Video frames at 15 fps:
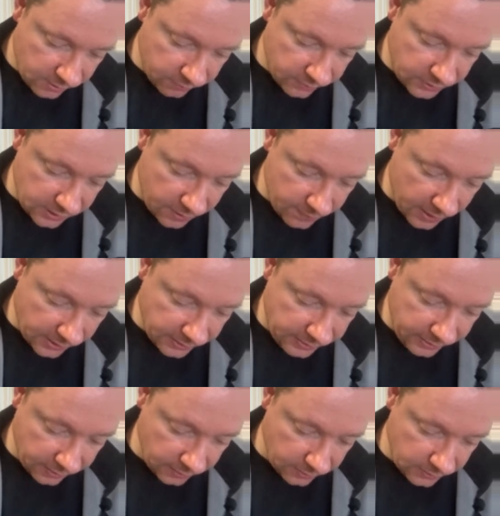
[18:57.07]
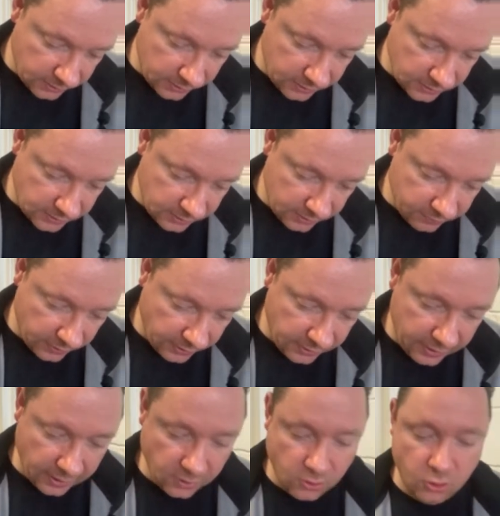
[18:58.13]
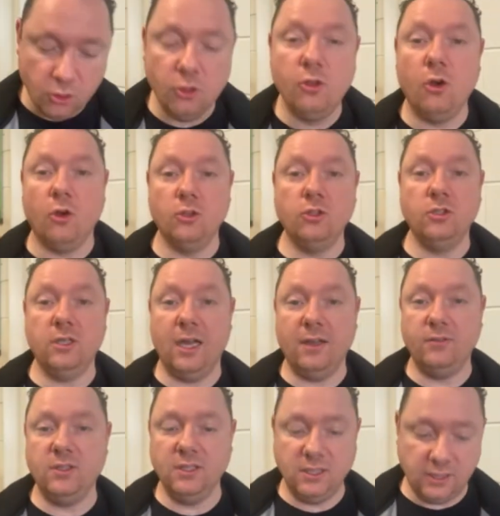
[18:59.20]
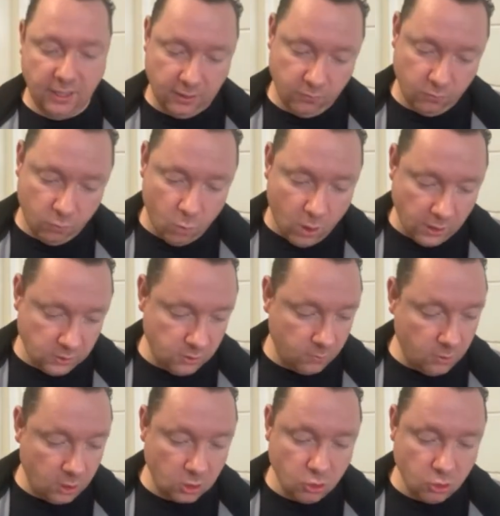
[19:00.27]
the same idea. You can see that you get two cost graphs instead of one, so I'm not going to